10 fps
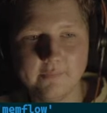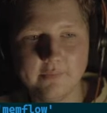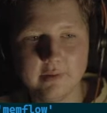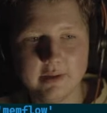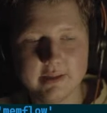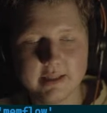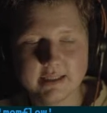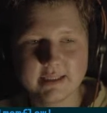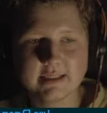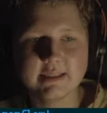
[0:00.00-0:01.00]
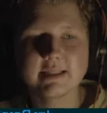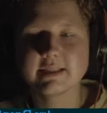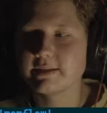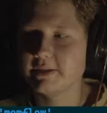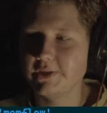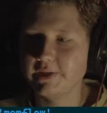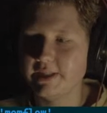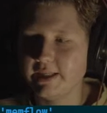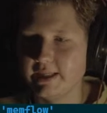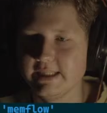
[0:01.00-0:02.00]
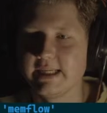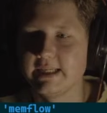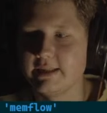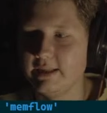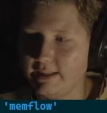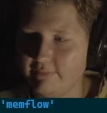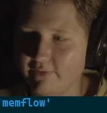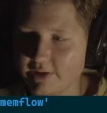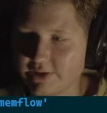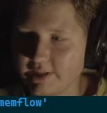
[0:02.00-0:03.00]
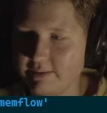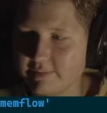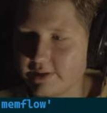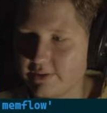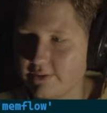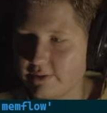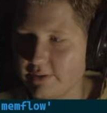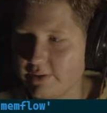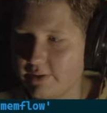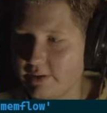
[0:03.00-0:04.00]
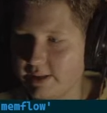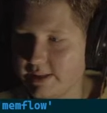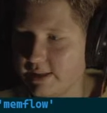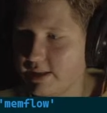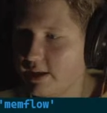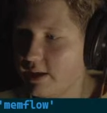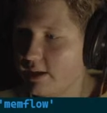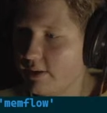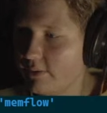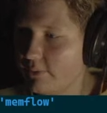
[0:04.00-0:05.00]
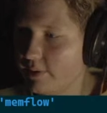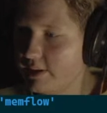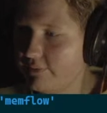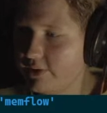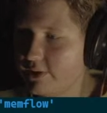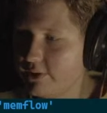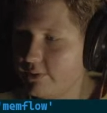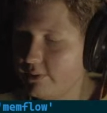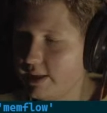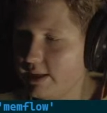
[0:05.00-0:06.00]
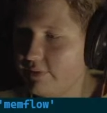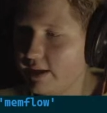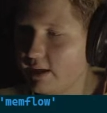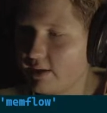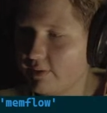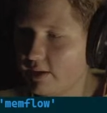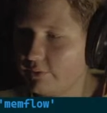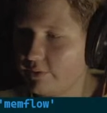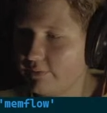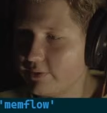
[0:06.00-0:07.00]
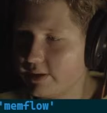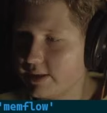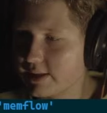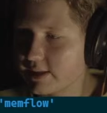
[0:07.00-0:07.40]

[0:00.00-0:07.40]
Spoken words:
that's the whole idea, is that the function names are rather easy. What if you leave the rval reference?